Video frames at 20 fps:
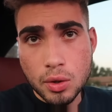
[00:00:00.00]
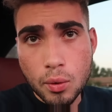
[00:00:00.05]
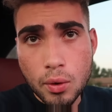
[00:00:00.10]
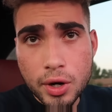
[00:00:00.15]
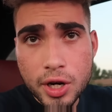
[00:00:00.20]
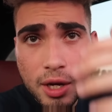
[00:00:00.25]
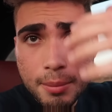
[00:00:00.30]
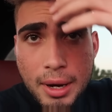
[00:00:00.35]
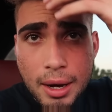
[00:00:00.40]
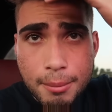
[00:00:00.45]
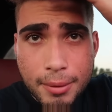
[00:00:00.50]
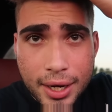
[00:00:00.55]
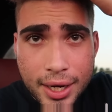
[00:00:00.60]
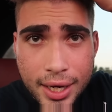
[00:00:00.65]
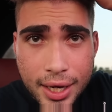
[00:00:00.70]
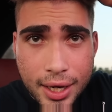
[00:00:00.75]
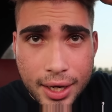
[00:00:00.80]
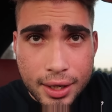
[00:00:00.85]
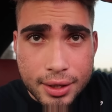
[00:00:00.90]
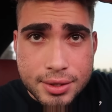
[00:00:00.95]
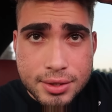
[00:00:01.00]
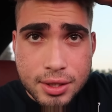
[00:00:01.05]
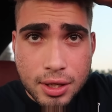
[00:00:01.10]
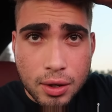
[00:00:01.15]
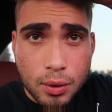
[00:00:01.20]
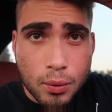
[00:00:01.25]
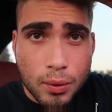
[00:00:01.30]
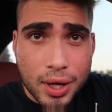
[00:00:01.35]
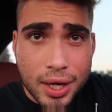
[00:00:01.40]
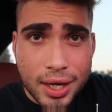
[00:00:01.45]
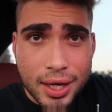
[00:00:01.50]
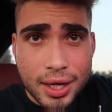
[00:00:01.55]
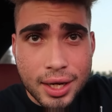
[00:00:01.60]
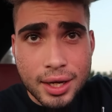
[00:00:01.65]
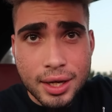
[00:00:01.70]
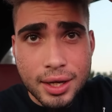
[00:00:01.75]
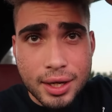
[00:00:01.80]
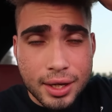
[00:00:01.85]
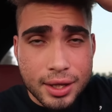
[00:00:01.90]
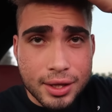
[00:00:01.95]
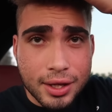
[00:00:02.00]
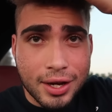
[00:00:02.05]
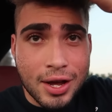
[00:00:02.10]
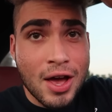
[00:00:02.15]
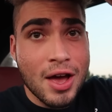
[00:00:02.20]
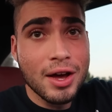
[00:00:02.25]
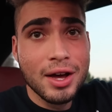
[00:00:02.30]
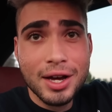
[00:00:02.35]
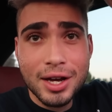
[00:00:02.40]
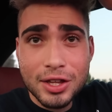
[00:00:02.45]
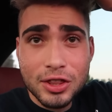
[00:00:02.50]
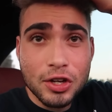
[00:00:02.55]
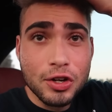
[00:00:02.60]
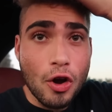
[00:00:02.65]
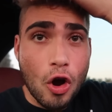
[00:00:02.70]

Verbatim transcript: Don't worry about my hair. So, the